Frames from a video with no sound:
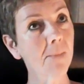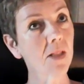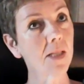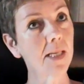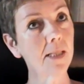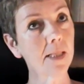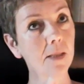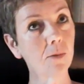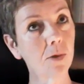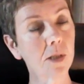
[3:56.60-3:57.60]
Then I
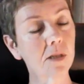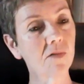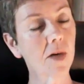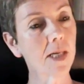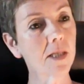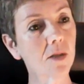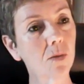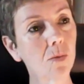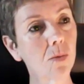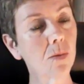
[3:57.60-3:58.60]
would advise
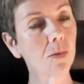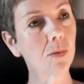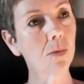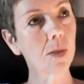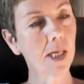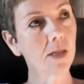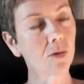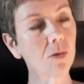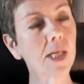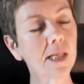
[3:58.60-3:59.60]
to
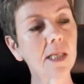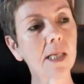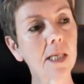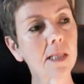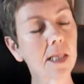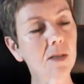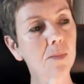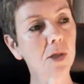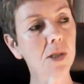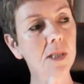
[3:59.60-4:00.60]
dedicate as much as